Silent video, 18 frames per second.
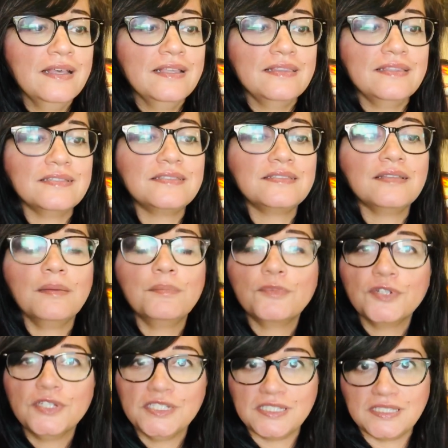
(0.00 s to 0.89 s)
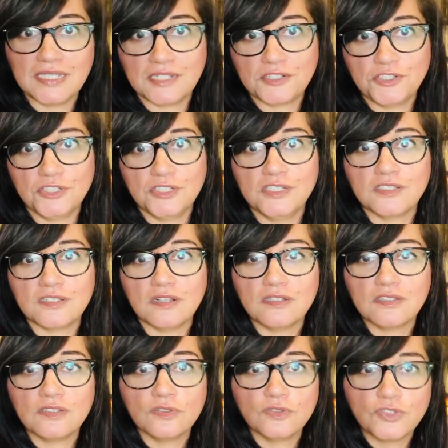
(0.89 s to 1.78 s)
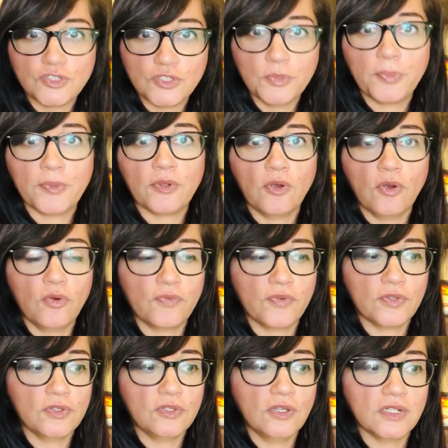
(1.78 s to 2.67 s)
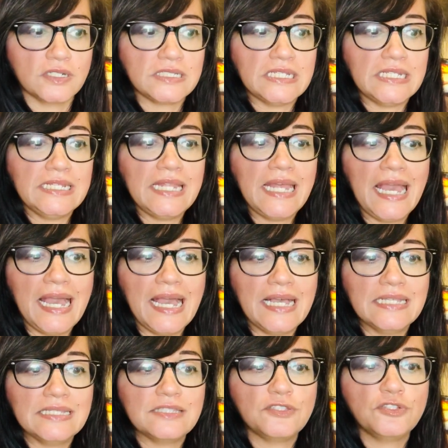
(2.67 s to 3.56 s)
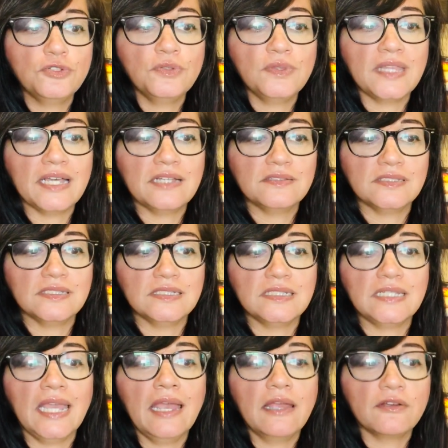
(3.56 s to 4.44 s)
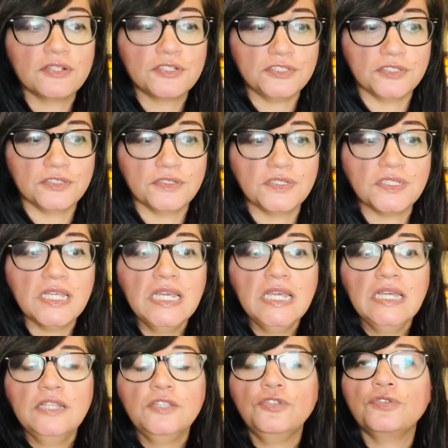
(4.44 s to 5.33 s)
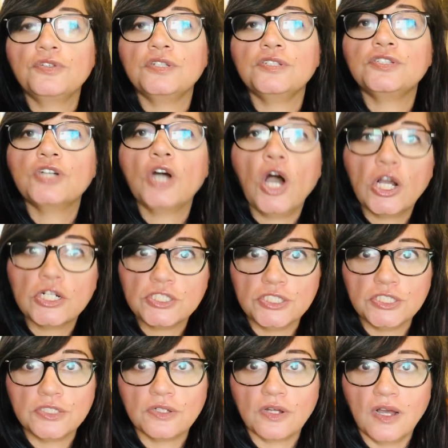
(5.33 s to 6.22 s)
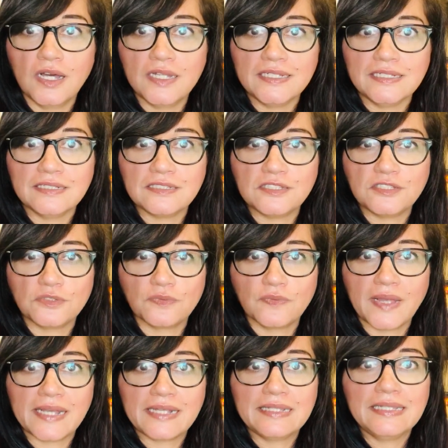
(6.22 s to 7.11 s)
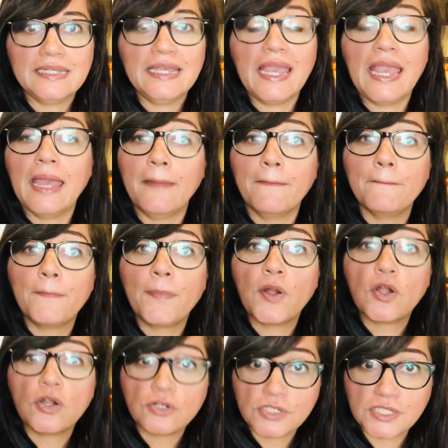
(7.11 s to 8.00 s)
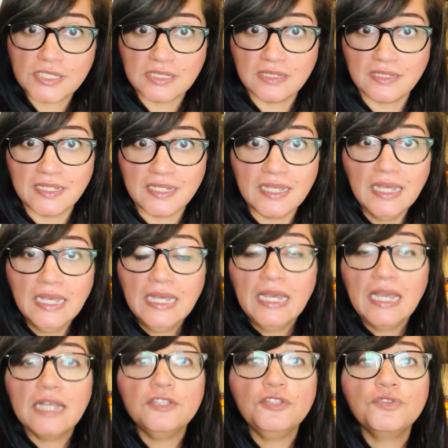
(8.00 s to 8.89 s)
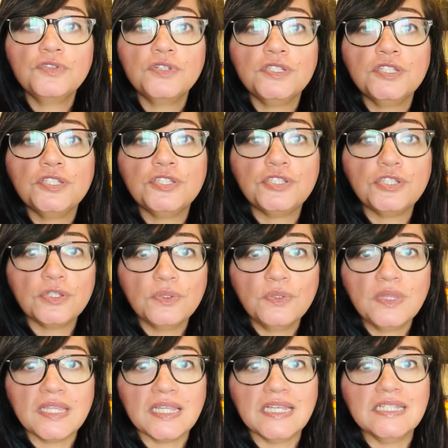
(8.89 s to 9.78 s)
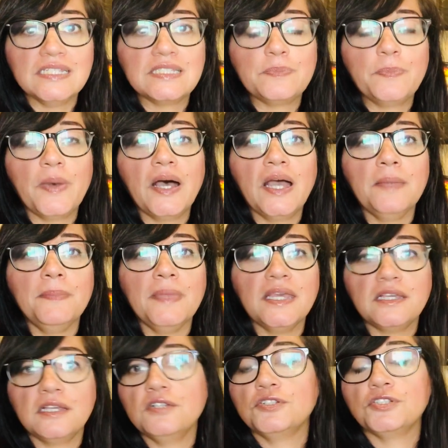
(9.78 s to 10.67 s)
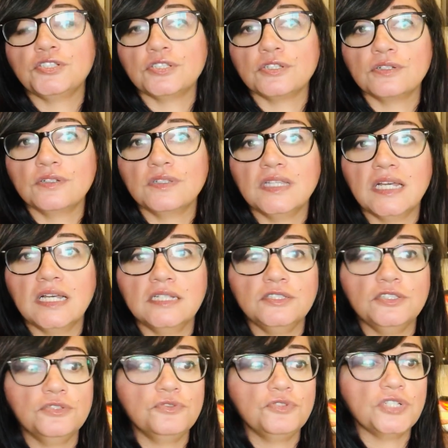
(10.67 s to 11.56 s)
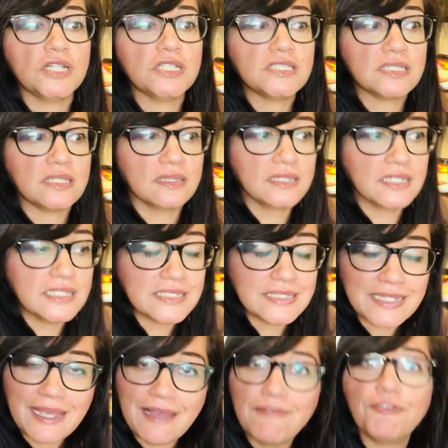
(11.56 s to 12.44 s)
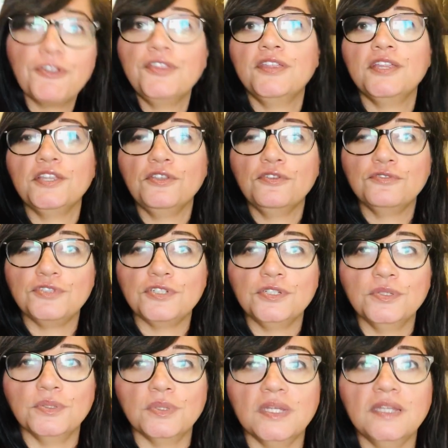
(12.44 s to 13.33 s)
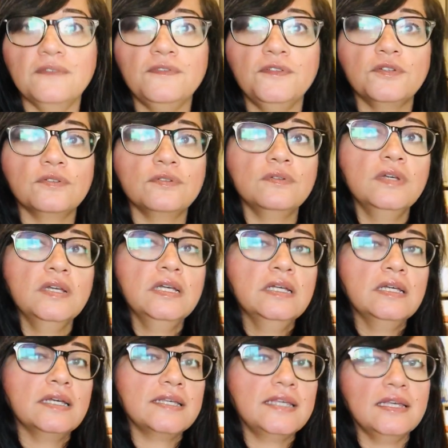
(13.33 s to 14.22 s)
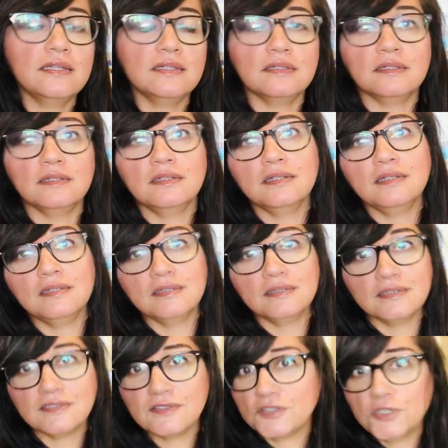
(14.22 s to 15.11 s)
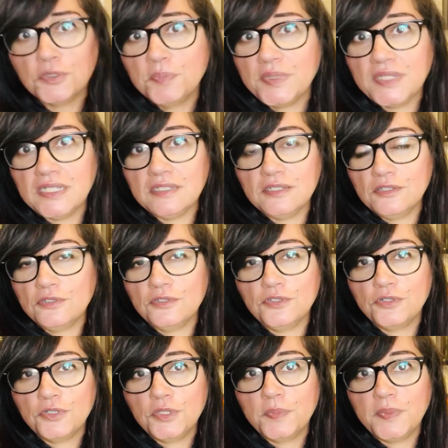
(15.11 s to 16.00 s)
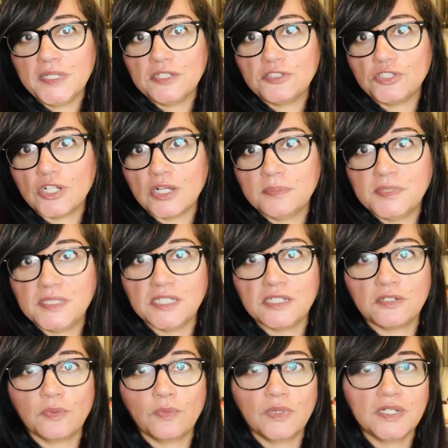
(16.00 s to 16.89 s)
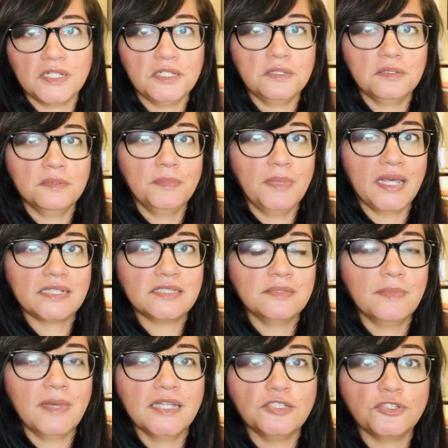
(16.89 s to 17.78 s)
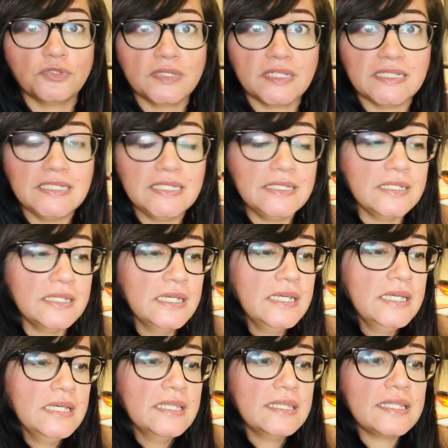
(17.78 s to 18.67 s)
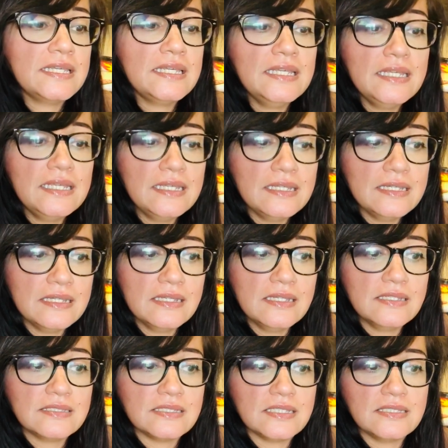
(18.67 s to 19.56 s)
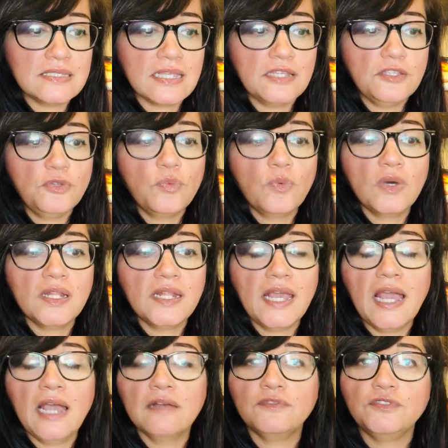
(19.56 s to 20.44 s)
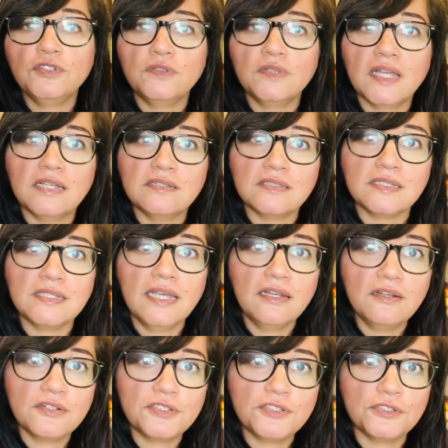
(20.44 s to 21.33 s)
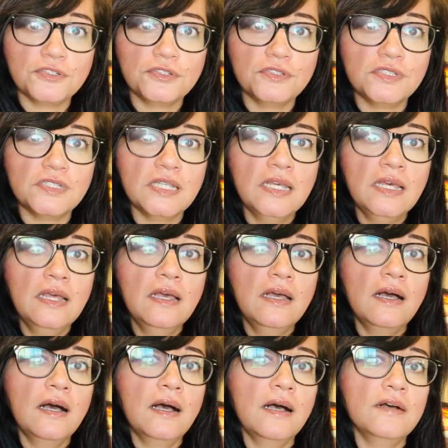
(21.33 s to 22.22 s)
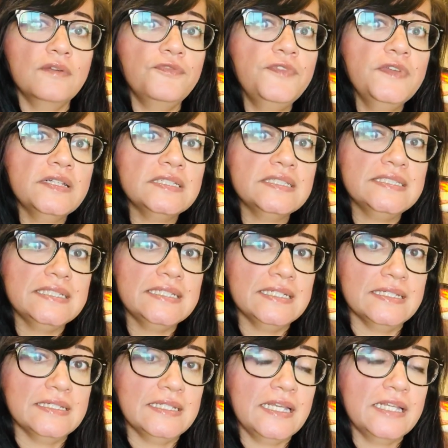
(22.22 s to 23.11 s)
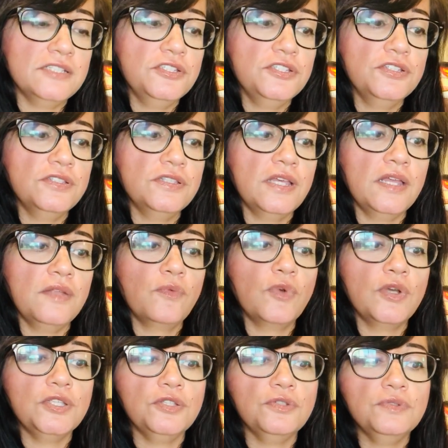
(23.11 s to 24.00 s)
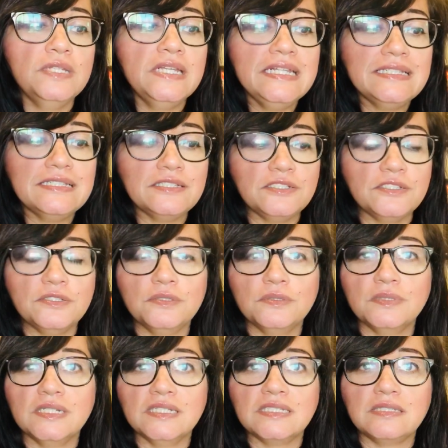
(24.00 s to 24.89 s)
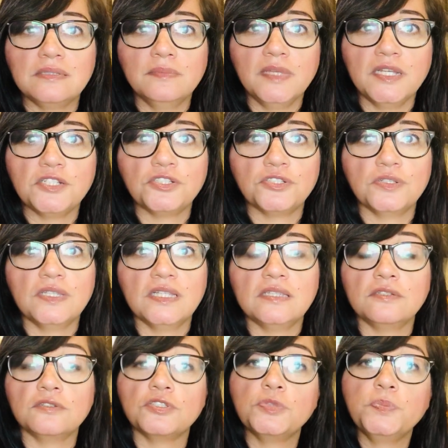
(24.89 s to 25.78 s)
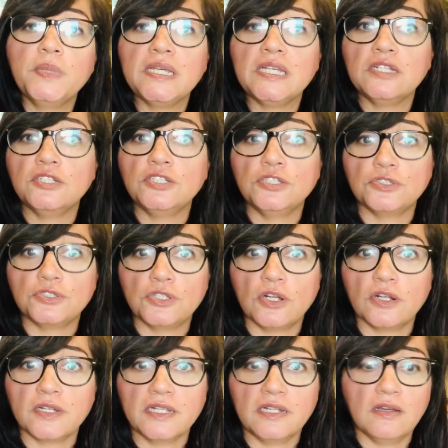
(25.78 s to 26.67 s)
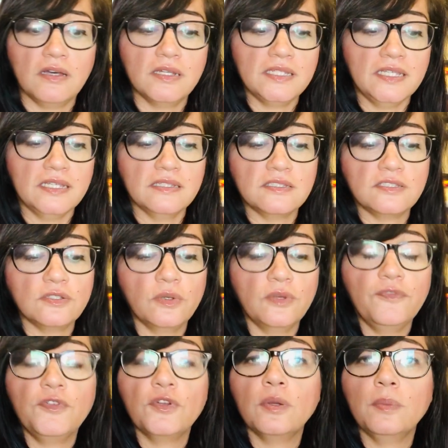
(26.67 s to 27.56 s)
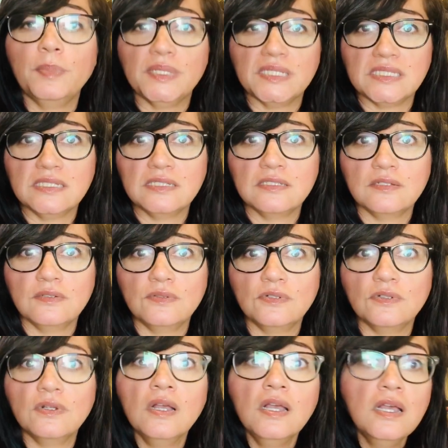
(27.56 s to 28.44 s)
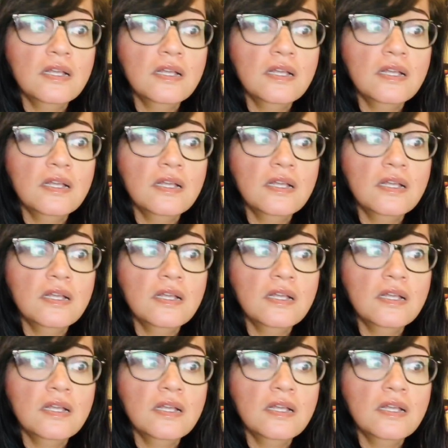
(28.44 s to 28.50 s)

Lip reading: The summary section is also super overlooked. It has 2,000 characters. You can talk to your audience directly and personally. And you can do this by making sure that you just list everything you do. If you're, again, this could be, you could be a job seeker wanting to maximize your LinkedIn. The key is that you want to have 2,000 characters filled in, and what you need to do is to make sure that they're speaking to your target audience. So if you're a business owner,